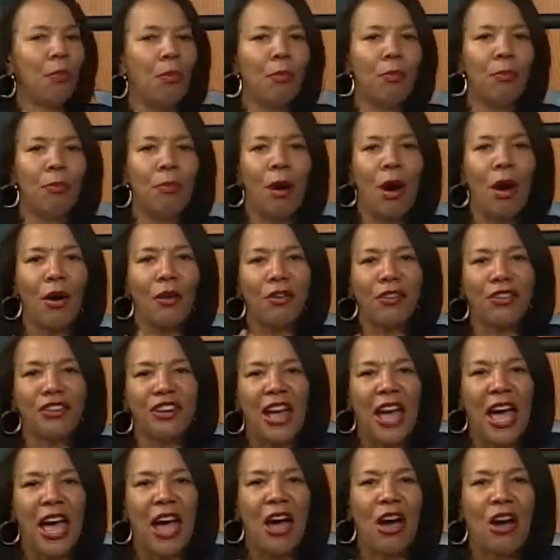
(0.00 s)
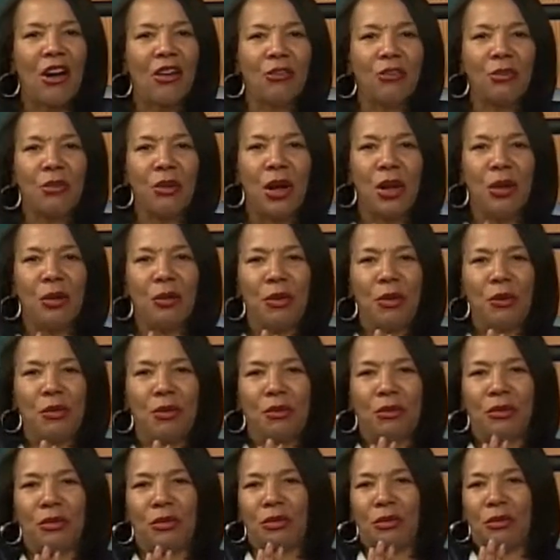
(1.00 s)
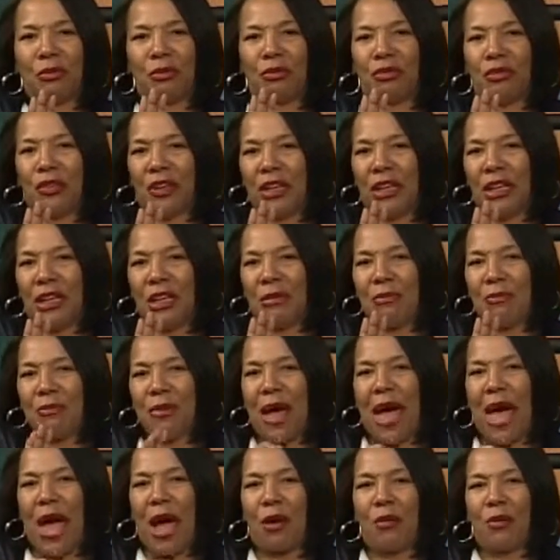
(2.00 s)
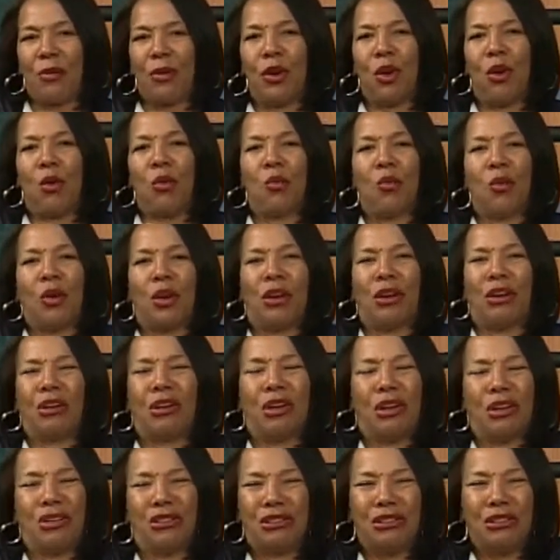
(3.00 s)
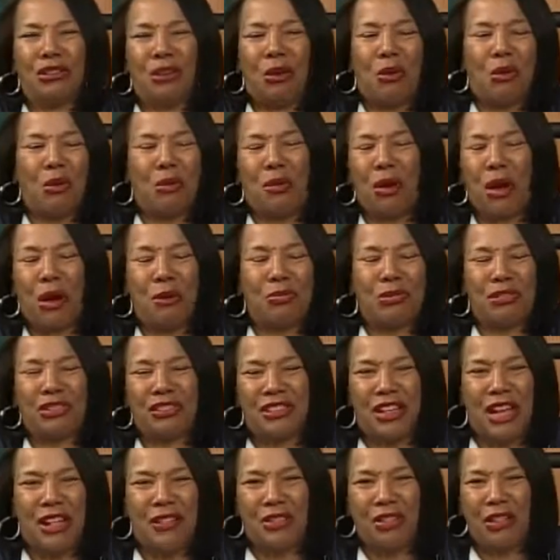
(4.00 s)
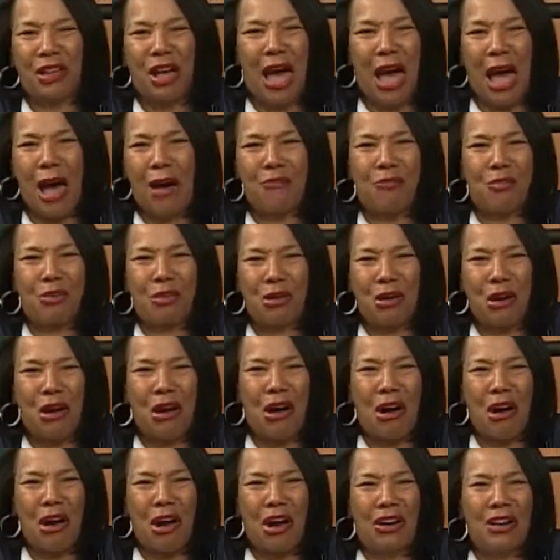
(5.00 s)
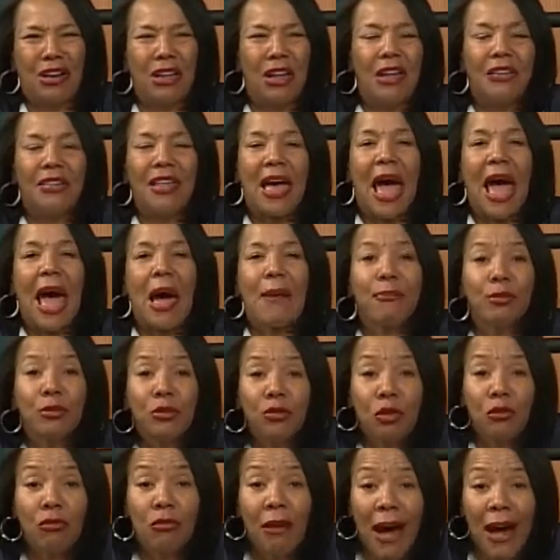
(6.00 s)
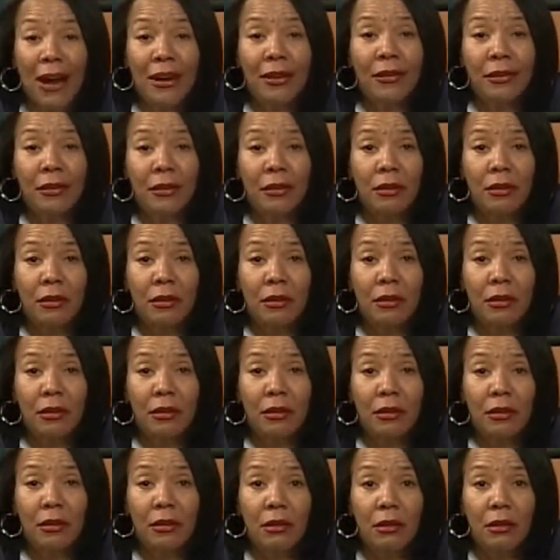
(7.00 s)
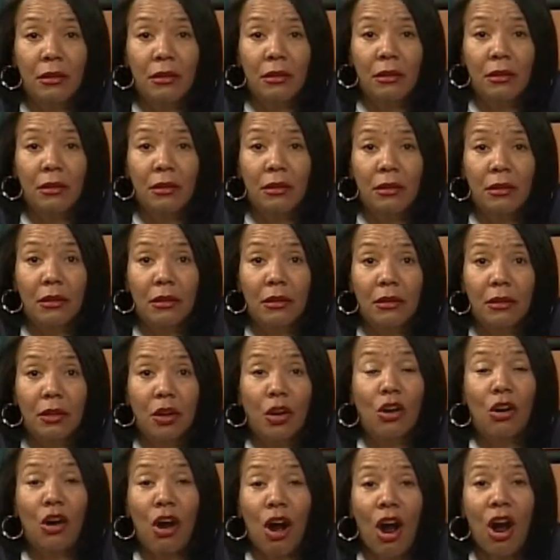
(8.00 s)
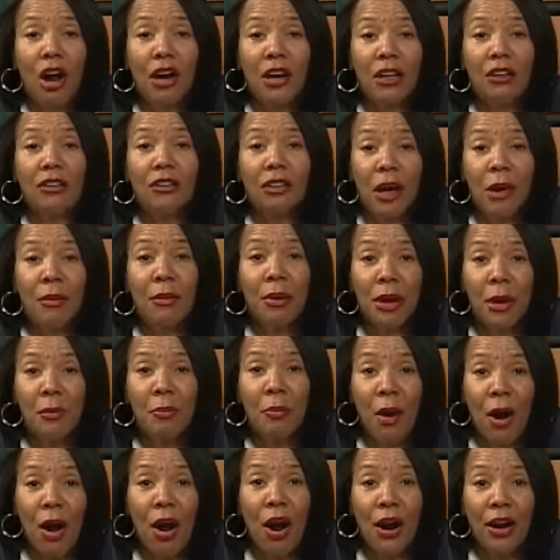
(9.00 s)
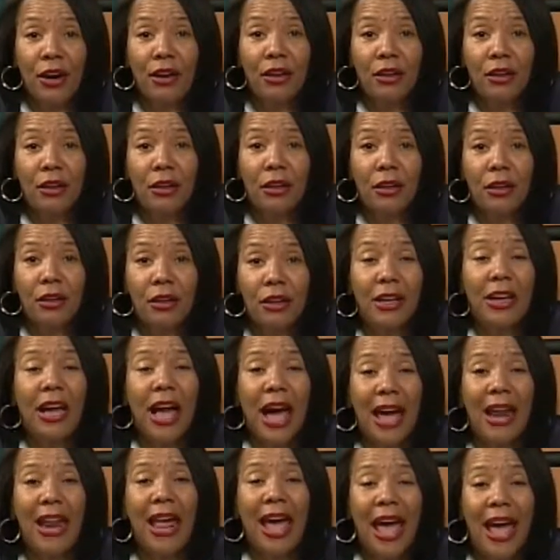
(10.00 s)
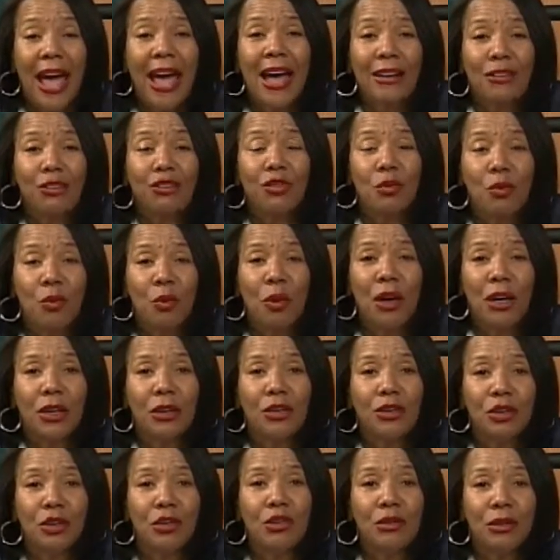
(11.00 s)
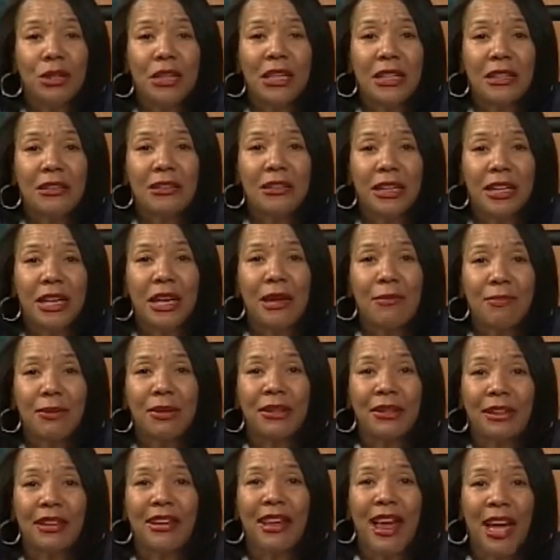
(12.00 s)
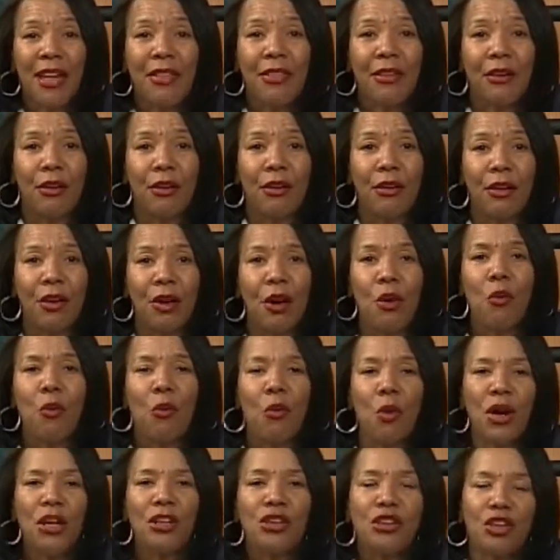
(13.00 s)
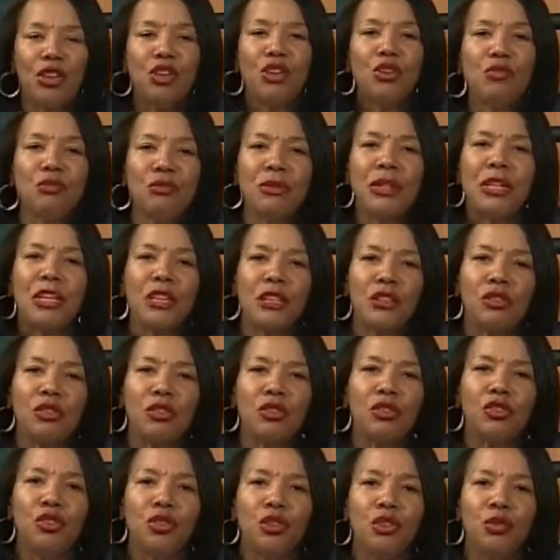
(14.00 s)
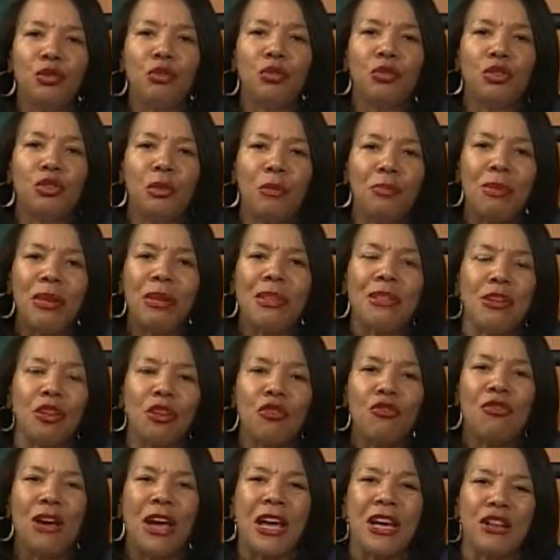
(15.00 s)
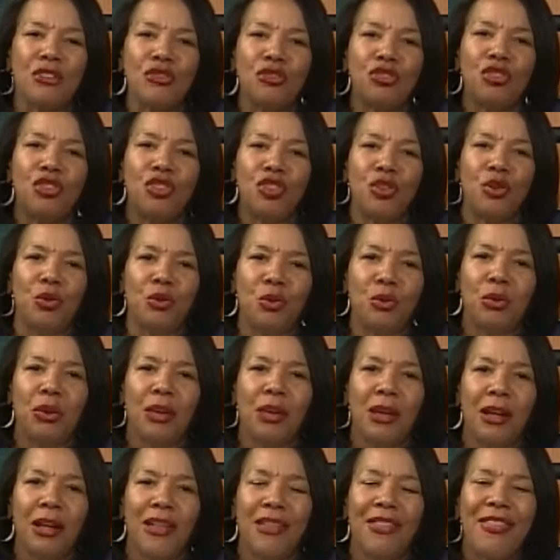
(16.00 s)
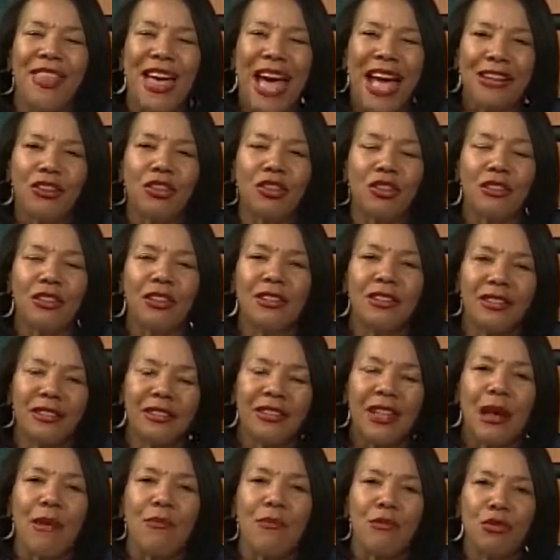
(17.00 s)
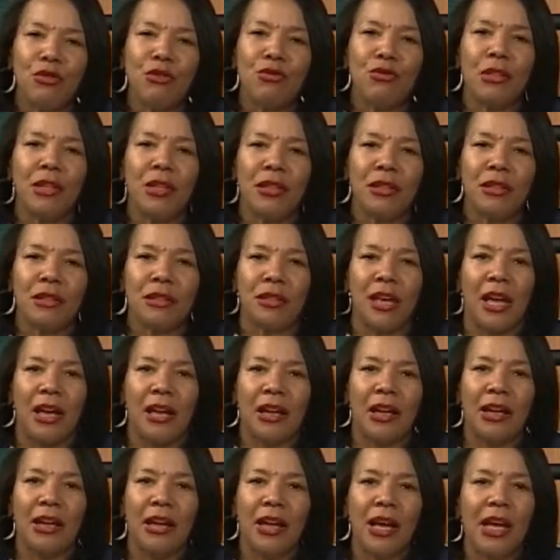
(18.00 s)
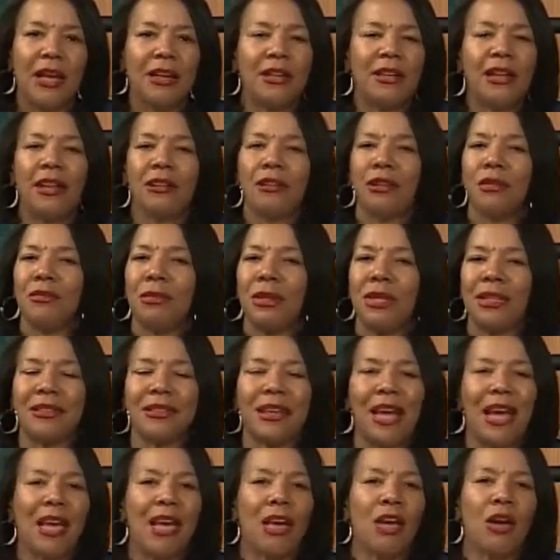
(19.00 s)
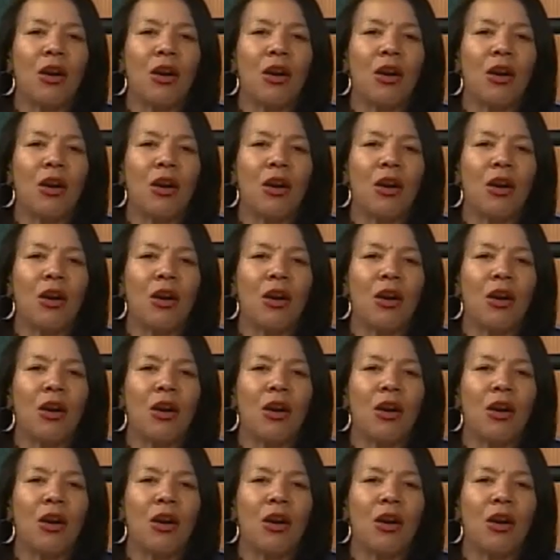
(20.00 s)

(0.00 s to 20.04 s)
bunker down, we lean back, we don't want to, you know, upset the apple cart. The apples are rotten. The cart is coming apart. You got to ask, what do you need to keep it together? What do you need to do to be the greatest you? That's the step you need to take. It doesn't mean taking